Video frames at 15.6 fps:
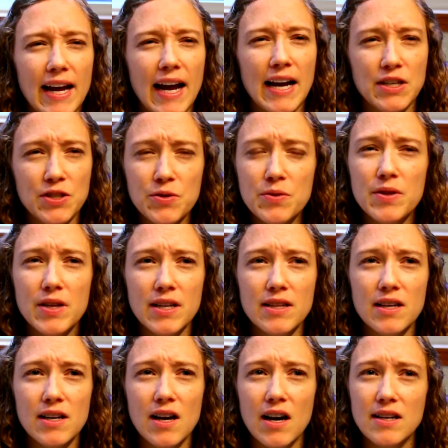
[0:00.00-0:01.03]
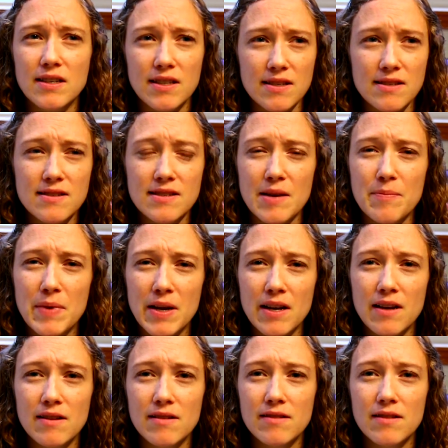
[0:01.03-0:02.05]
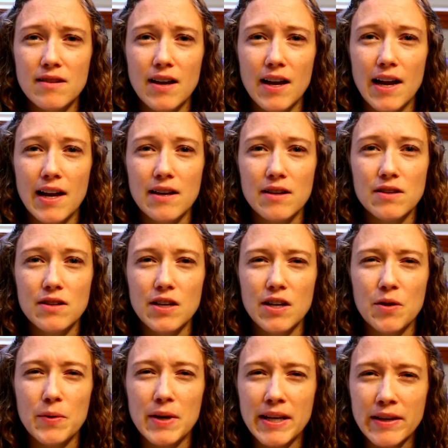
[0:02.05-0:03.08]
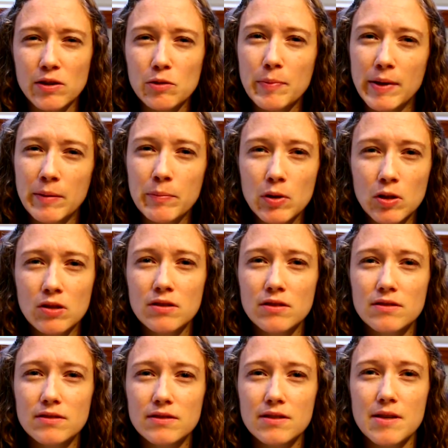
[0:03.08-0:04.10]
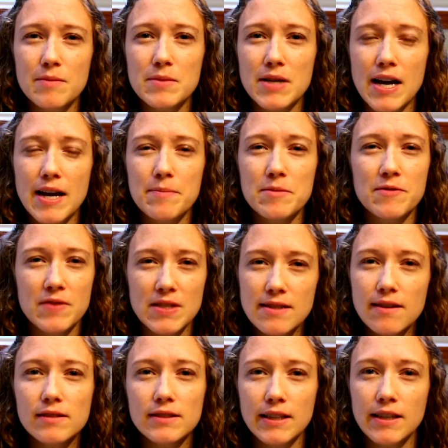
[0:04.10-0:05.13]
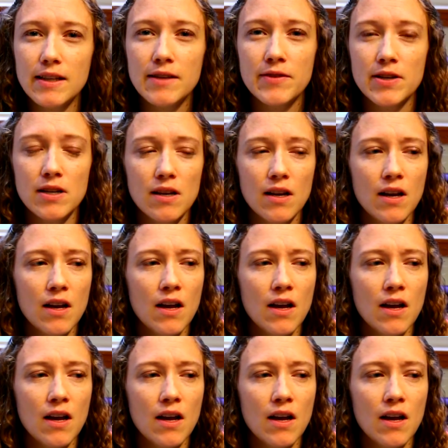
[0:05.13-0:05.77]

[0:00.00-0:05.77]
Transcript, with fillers: I do think that God does step in and you know, heal people sometimes, physically even.